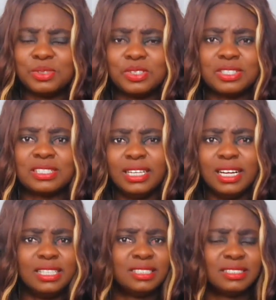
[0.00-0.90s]
was just
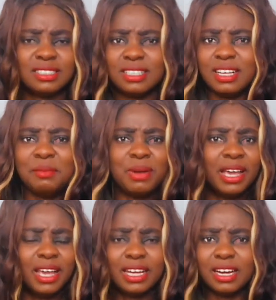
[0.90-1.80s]
then in
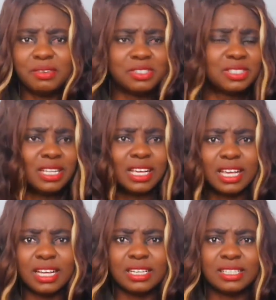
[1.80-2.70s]
my head, I was just
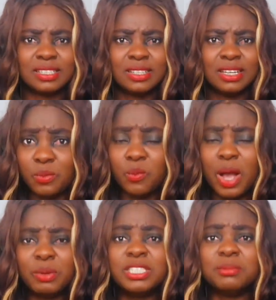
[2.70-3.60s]
thinking, why
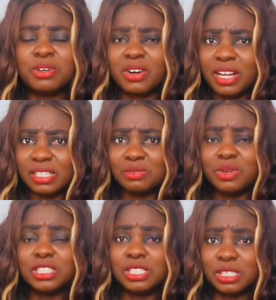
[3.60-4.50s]
would she be crying
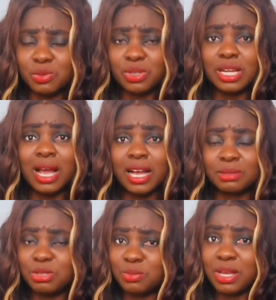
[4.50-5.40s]
when she's the one that
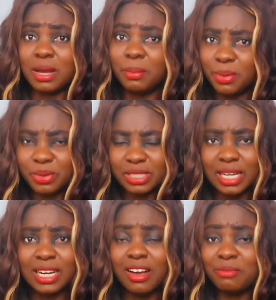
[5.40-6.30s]
asked me to make her porridge?
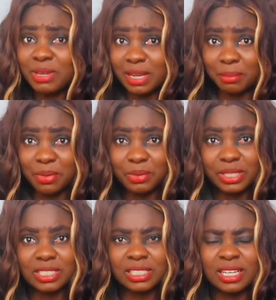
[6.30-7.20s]
And now I've made her
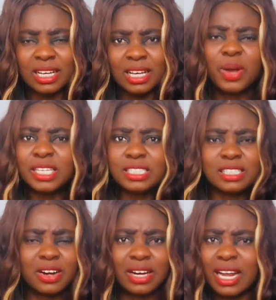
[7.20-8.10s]
porridge. But why is she
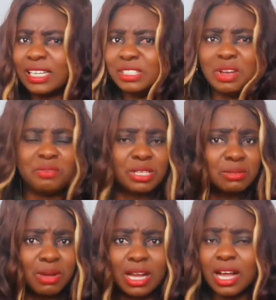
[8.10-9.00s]
crying? I did not even
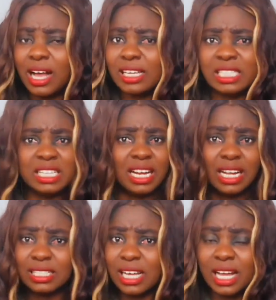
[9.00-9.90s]
smack her. I didn't yell
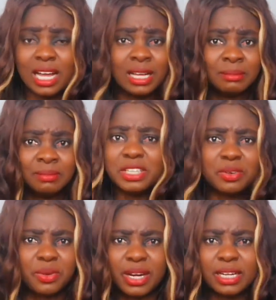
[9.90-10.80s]
at her. Why is she
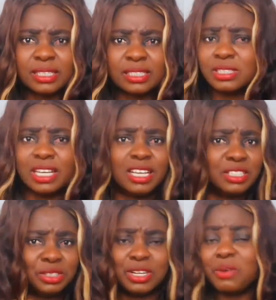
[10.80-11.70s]
crying? I was thinking,
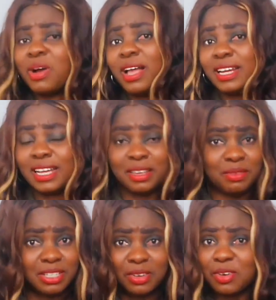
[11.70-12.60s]
should I go ahead and give
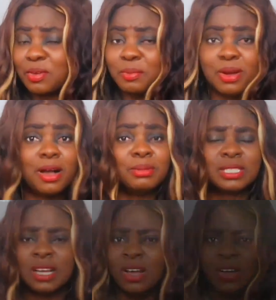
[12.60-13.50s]
her the Cocoa Pops?